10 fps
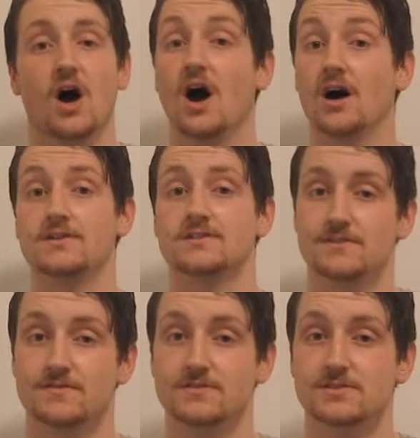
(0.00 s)
are
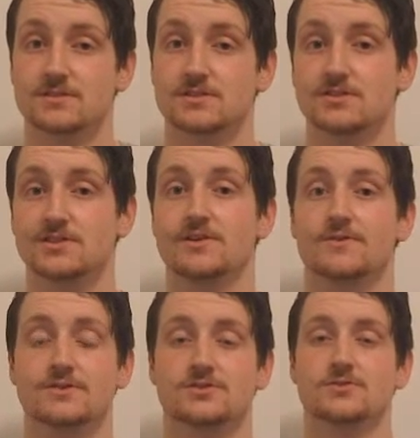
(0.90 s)
different to the
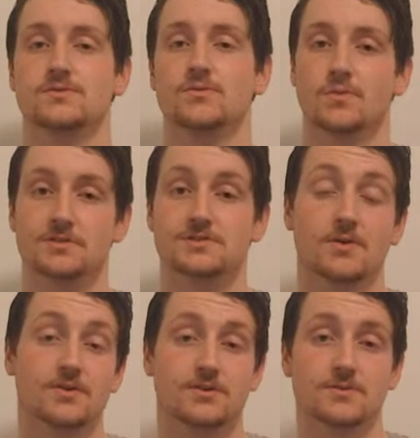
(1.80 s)
original water
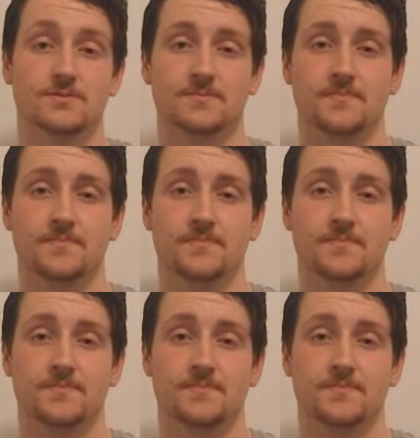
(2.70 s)
molecule.